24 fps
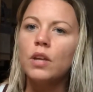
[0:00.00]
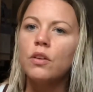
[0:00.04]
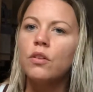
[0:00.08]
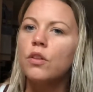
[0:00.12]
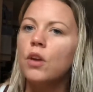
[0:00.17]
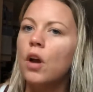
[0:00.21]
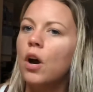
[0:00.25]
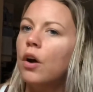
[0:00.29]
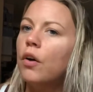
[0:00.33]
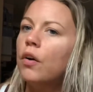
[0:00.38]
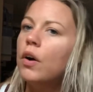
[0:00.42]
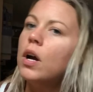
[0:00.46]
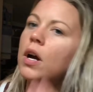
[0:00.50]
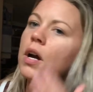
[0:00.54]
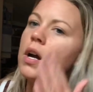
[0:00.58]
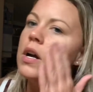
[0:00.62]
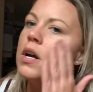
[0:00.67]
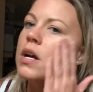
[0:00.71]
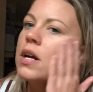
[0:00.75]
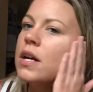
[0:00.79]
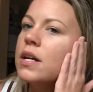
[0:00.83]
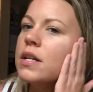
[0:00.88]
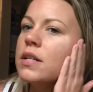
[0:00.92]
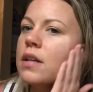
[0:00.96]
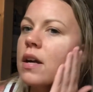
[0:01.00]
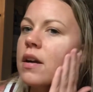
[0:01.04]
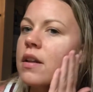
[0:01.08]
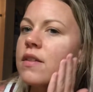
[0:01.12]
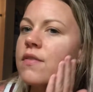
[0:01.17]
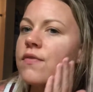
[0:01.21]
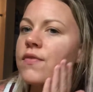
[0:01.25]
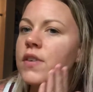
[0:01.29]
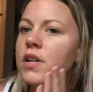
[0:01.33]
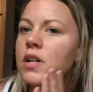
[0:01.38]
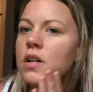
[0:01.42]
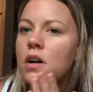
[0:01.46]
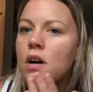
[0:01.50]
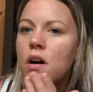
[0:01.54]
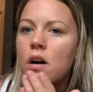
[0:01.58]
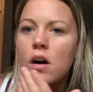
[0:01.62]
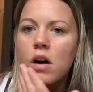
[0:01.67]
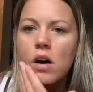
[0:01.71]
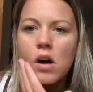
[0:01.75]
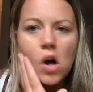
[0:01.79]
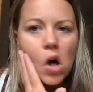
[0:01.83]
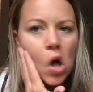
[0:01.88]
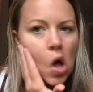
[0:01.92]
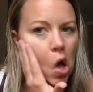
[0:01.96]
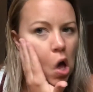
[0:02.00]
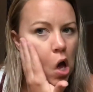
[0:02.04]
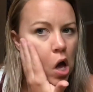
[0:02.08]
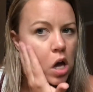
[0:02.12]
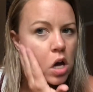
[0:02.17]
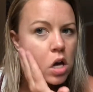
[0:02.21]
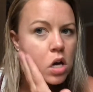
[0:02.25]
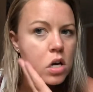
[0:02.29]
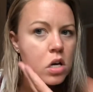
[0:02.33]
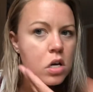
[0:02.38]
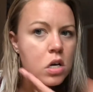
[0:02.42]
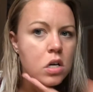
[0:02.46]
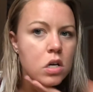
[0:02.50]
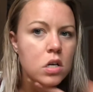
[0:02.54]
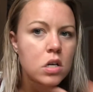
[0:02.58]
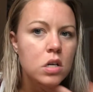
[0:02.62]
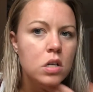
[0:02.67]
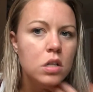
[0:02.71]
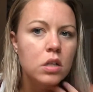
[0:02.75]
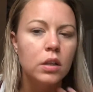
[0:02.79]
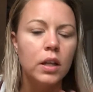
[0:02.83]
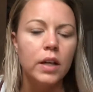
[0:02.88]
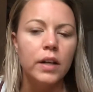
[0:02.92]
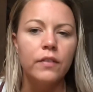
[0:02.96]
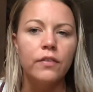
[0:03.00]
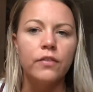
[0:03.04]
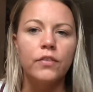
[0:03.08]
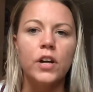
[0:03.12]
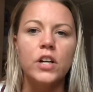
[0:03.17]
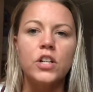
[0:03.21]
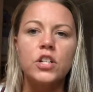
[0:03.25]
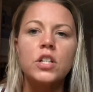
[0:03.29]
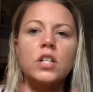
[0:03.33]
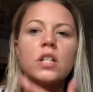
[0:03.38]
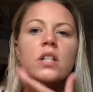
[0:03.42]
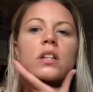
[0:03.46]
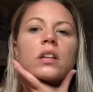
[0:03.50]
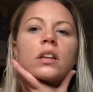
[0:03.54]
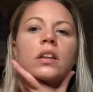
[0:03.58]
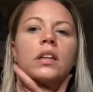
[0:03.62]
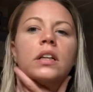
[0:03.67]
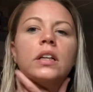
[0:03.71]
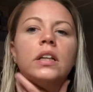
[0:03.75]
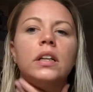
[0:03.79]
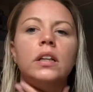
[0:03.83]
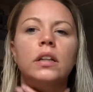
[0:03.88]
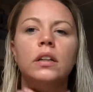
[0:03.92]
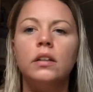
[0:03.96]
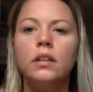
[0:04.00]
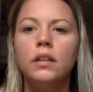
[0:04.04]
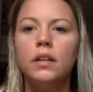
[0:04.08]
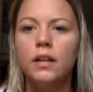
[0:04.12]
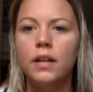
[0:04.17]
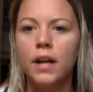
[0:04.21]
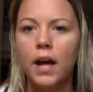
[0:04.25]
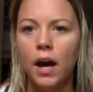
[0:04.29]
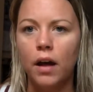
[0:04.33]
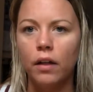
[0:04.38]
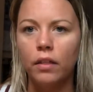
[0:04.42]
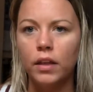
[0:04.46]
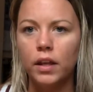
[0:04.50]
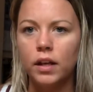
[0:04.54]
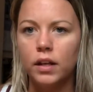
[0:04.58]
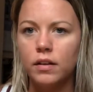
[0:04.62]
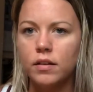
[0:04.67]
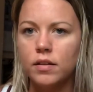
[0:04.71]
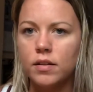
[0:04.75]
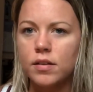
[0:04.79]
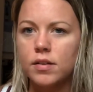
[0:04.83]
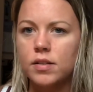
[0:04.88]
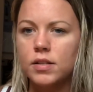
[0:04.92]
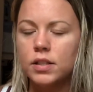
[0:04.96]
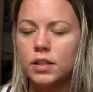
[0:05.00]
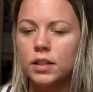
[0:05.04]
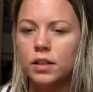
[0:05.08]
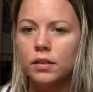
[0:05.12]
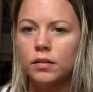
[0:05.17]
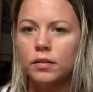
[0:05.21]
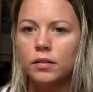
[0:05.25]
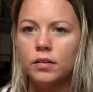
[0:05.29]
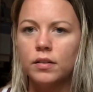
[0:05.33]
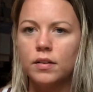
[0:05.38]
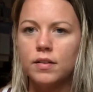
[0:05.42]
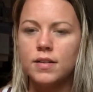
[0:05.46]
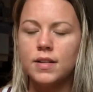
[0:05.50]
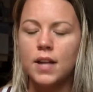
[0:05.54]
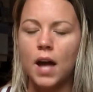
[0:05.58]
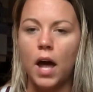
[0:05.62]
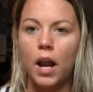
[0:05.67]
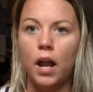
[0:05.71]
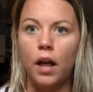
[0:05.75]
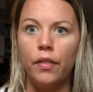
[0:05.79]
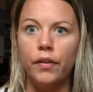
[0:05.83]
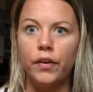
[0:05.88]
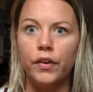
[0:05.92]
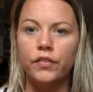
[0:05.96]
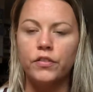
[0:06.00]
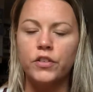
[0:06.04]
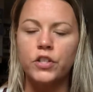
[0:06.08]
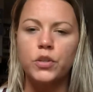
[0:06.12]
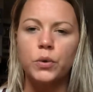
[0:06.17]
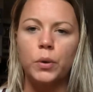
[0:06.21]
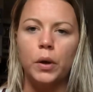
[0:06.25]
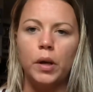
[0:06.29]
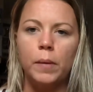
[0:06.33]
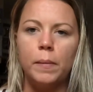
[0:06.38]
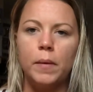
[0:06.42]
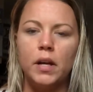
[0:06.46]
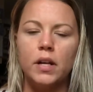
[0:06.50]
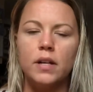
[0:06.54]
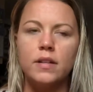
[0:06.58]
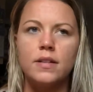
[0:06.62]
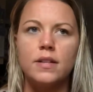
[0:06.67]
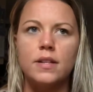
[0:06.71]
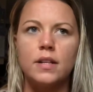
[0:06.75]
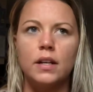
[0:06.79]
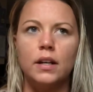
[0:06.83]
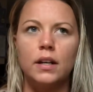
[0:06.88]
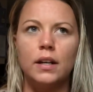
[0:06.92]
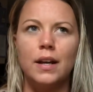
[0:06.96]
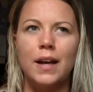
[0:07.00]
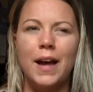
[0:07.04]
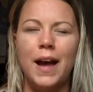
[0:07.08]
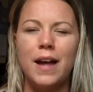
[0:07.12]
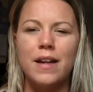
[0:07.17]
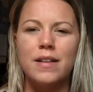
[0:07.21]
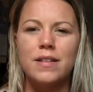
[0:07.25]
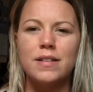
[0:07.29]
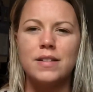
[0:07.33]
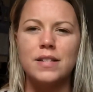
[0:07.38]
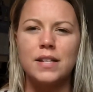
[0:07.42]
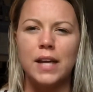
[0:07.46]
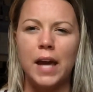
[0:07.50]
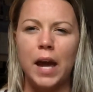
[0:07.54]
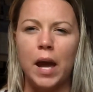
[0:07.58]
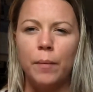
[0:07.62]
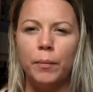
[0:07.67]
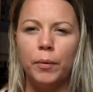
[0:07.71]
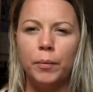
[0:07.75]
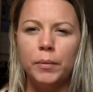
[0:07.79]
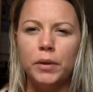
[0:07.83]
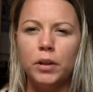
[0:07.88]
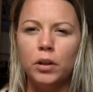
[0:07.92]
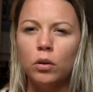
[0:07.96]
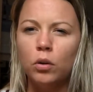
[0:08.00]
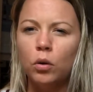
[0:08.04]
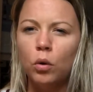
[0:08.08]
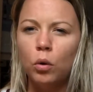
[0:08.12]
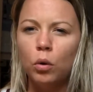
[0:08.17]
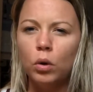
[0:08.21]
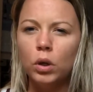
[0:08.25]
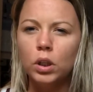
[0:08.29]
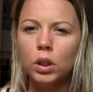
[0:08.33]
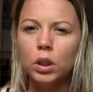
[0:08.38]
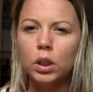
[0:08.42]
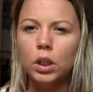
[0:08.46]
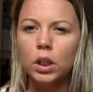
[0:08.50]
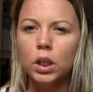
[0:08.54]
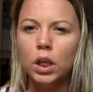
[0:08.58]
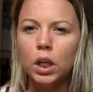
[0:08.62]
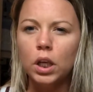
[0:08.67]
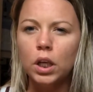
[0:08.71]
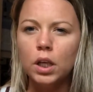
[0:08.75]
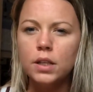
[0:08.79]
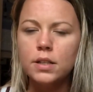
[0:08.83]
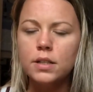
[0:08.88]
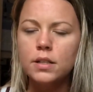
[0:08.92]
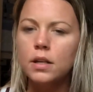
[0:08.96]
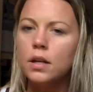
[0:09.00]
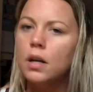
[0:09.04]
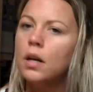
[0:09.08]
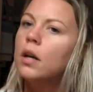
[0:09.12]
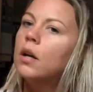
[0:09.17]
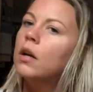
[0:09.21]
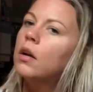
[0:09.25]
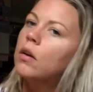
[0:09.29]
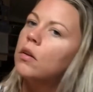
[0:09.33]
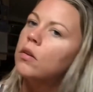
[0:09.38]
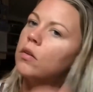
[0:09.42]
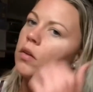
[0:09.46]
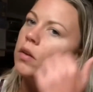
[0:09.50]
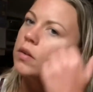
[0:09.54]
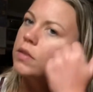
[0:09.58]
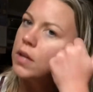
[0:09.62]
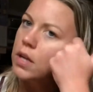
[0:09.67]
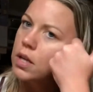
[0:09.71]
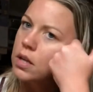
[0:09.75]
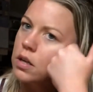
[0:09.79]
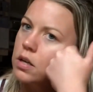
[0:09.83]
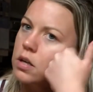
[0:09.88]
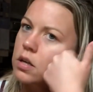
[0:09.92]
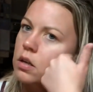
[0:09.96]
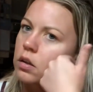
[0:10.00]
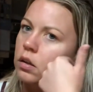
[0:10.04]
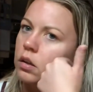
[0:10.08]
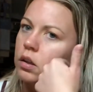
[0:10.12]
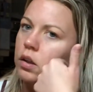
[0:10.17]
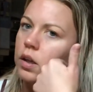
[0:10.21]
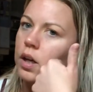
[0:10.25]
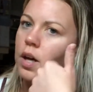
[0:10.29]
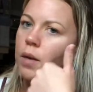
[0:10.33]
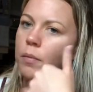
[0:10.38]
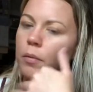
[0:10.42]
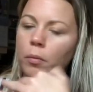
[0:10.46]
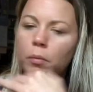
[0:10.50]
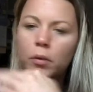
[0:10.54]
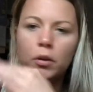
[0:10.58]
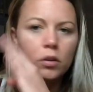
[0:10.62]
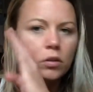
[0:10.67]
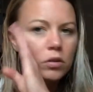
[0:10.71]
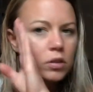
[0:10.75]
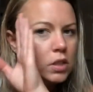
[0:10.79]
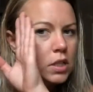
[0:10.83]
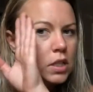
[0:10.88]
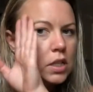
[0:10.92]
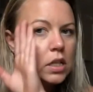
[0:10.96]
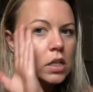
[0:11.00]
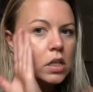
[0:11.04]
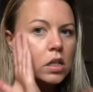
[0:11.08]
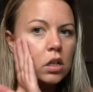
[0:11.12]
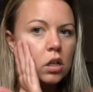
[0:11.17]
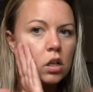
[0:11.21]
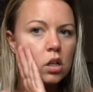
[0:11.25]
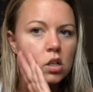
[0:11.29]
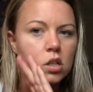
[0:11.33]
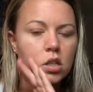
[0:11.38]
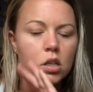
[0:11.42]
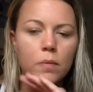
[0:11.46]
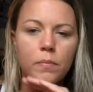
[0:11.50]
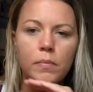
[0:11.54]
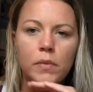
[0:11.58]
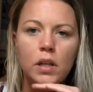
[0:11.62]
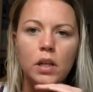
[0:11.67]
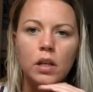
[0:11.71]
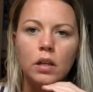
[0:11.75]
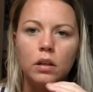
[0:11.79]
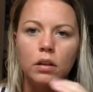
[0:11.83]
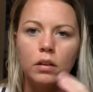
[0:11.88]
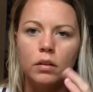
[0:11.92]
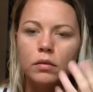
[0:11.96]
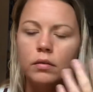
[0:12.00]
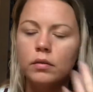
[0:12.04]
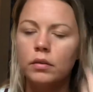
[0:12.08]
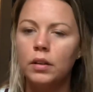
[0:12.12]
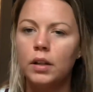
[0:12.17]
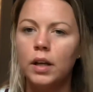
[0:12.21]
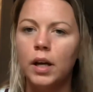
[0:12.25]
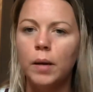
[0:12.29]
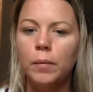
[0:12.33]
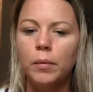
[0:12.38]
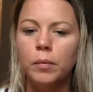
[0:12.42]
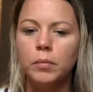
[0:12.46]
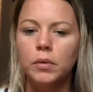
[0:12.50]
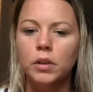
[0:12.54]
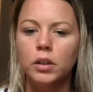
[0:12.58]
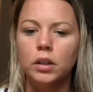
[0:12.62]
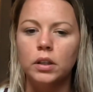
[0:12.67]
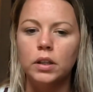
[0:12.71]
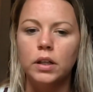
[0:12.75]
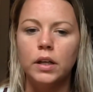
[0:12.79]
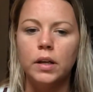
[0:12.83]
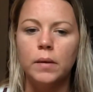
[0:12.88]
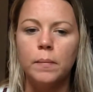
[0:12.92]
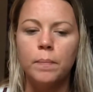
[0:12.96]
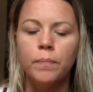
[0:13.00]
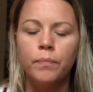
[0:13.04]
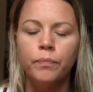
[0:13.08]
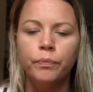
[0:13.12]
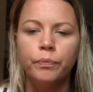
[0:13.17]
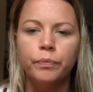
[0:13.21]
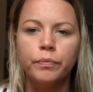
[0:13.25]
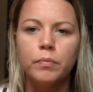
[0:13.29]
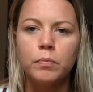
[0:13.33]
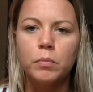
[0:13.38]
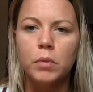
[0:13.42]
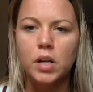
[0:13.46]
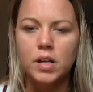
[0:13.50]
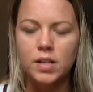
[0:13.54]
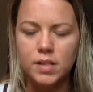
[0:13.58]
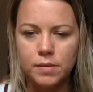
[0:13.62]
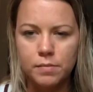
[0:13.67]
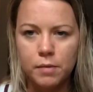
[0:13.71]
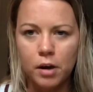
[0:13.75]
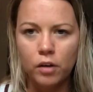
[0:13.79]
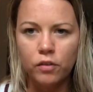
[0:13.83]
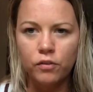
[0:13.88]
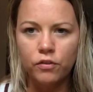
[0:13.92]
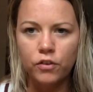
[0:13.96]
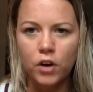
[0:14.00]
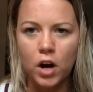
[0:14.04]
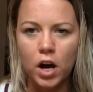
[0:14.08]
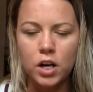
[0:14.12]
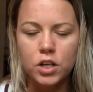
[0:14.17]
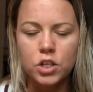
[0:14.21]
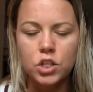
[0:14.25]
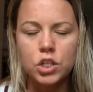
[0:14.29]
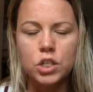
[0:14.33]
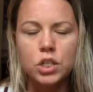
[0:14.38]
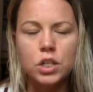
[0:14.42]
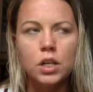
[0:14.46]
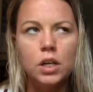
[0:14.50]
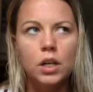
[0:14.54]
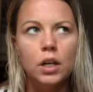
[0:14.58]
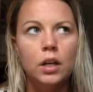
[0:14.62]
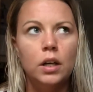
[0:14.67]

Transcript: So it does feel like fresh and clean now that it's sat on there for 20 minutes, and it has chamomile oil in it, so I think, or chamomile tea or something, chamomile in it, but it smelled fresh,